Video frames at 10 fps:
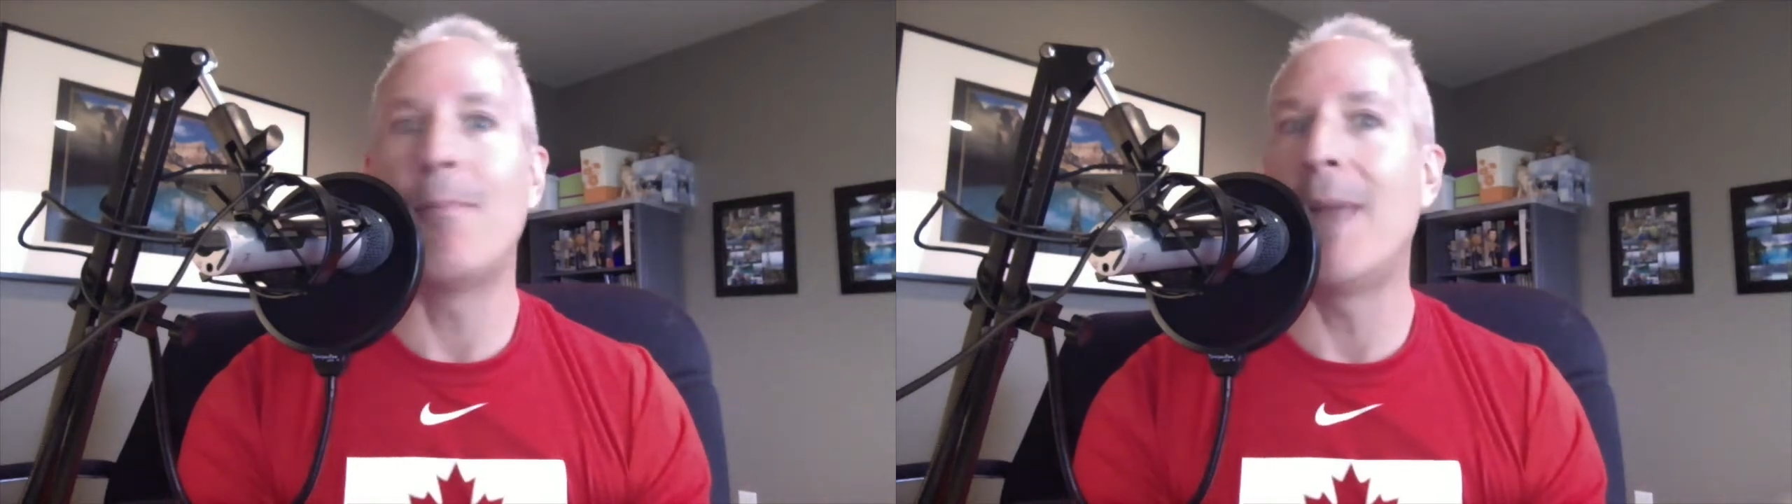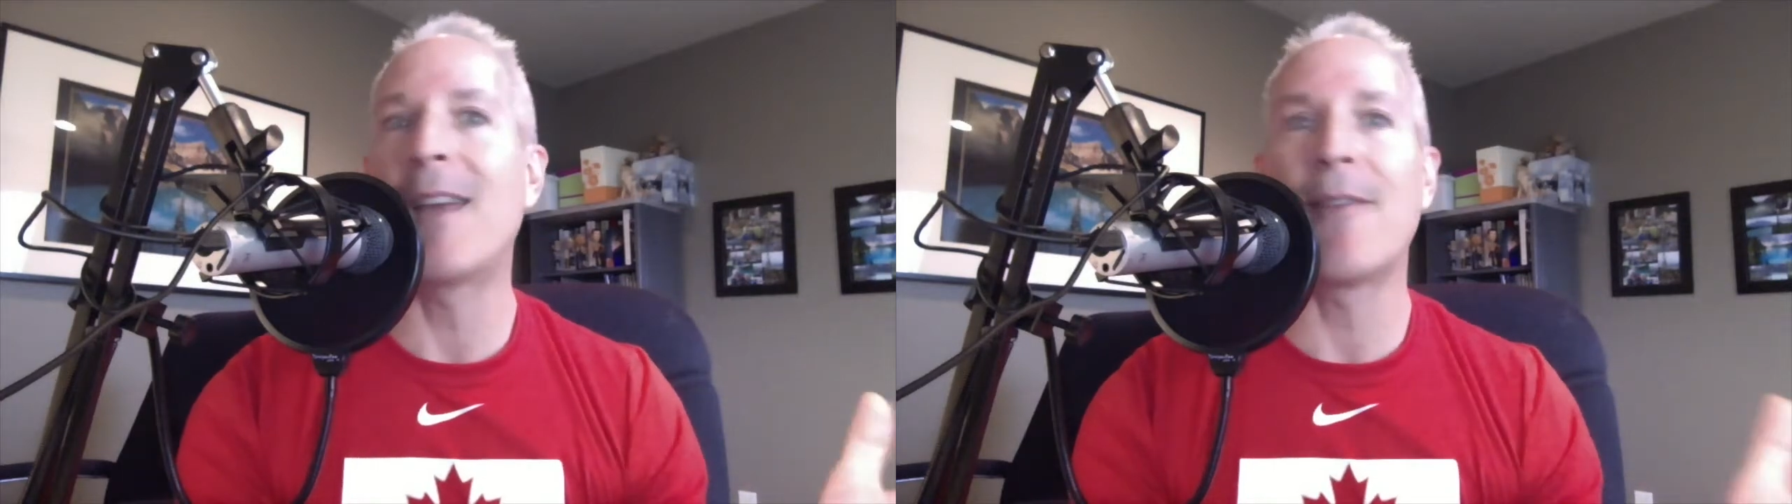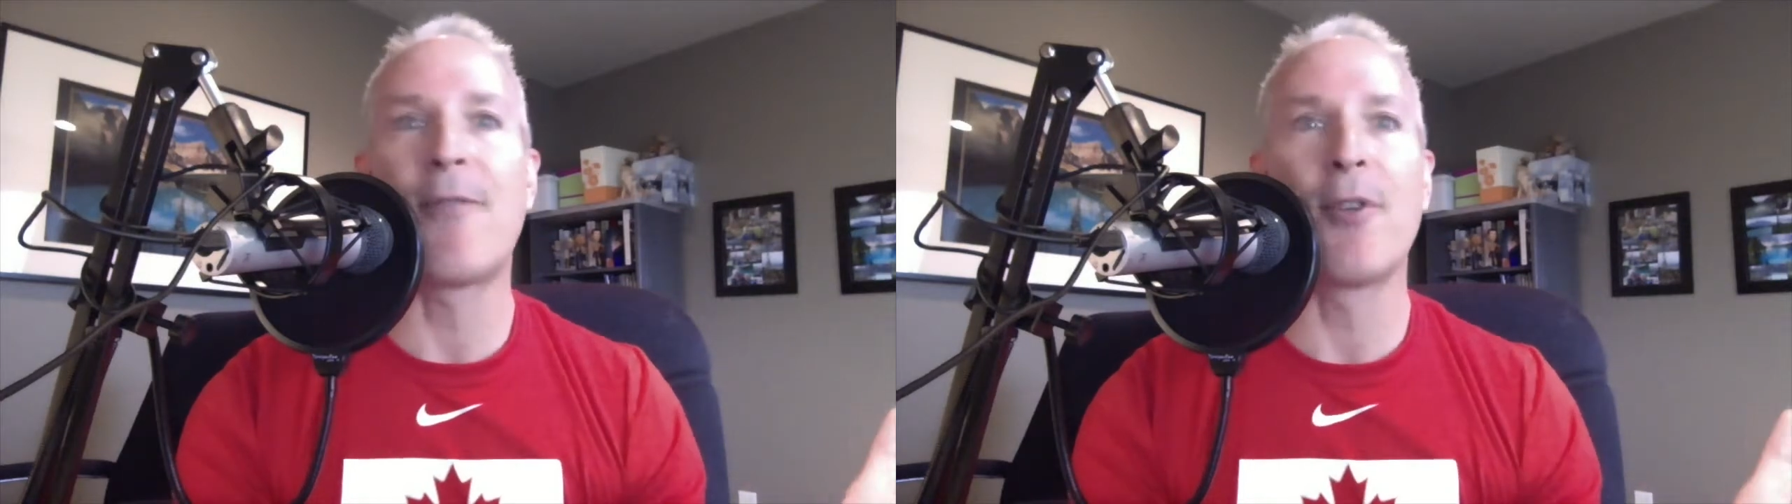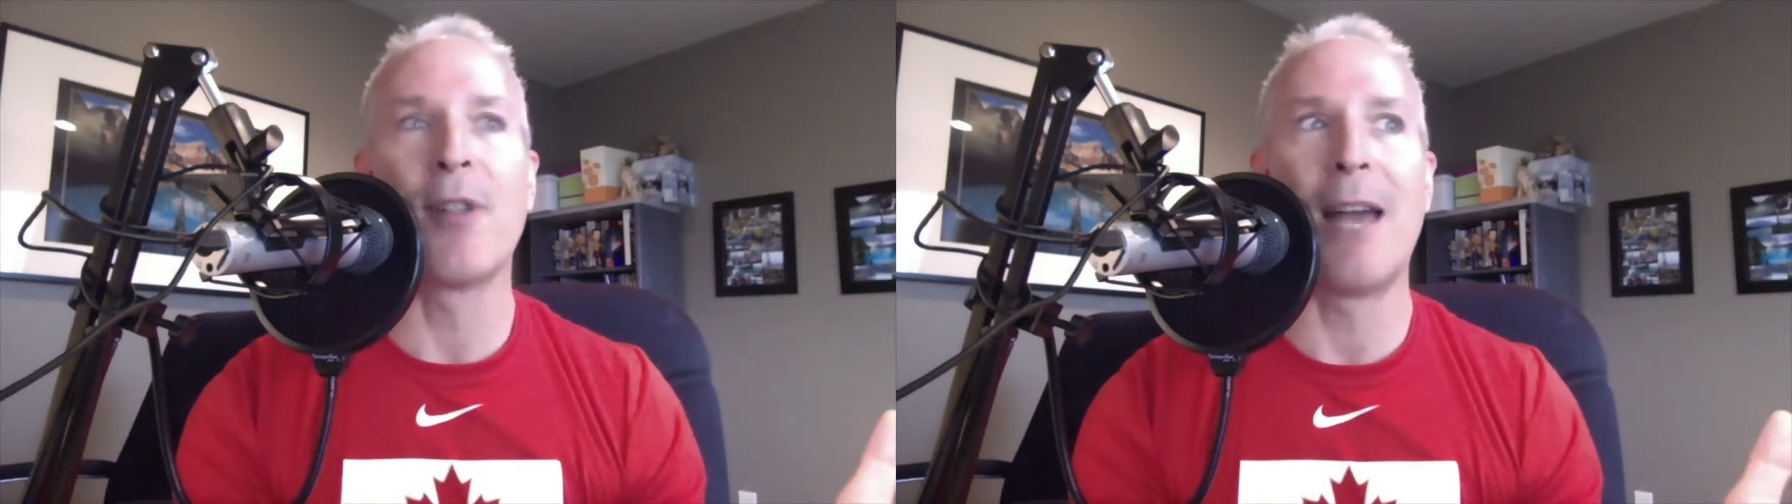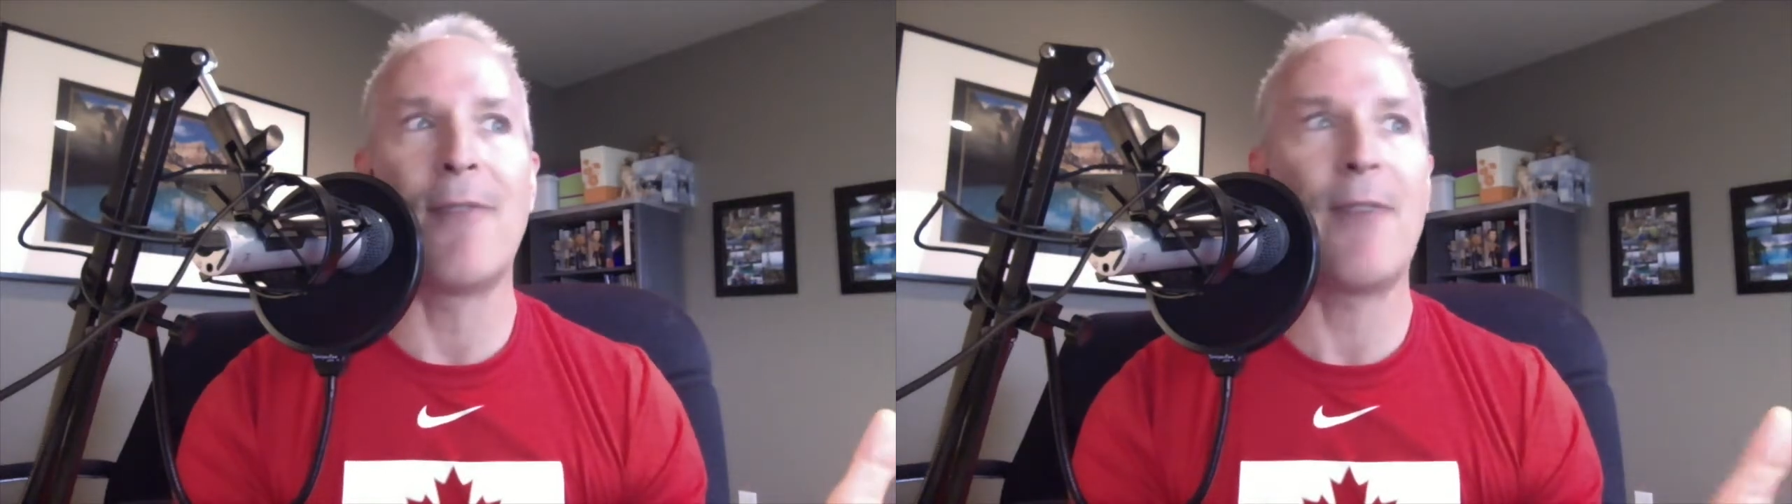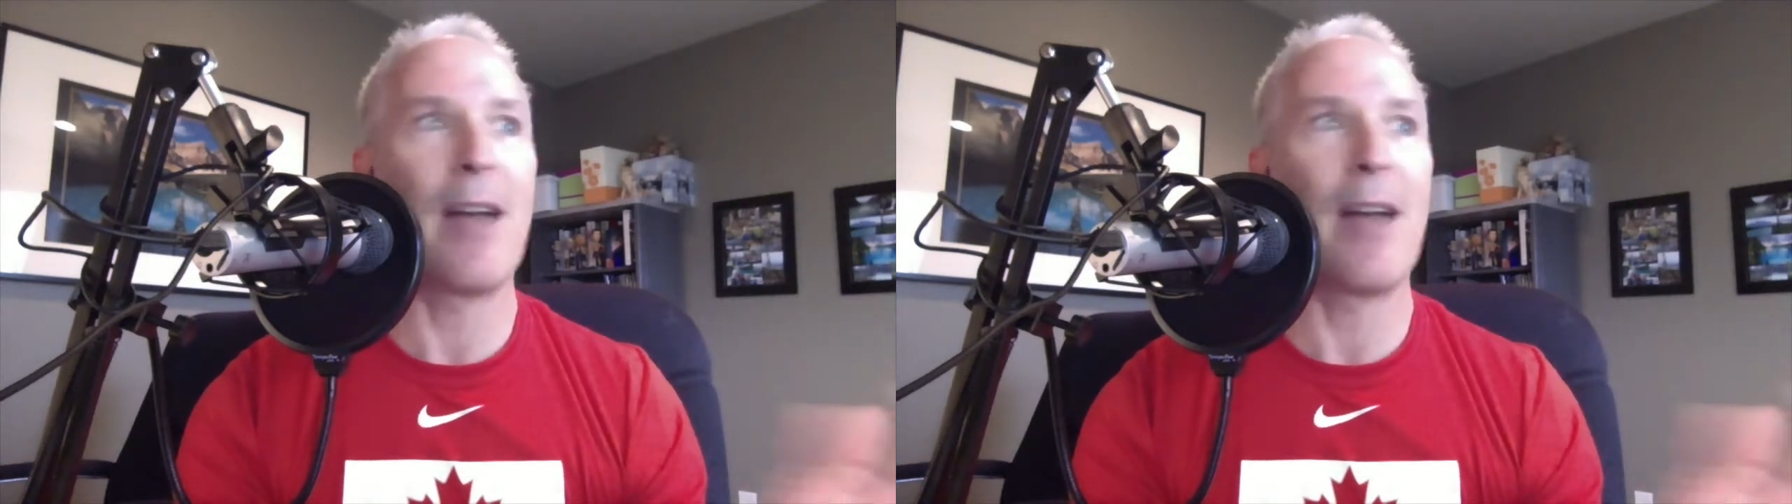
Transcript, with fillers: Make it for life.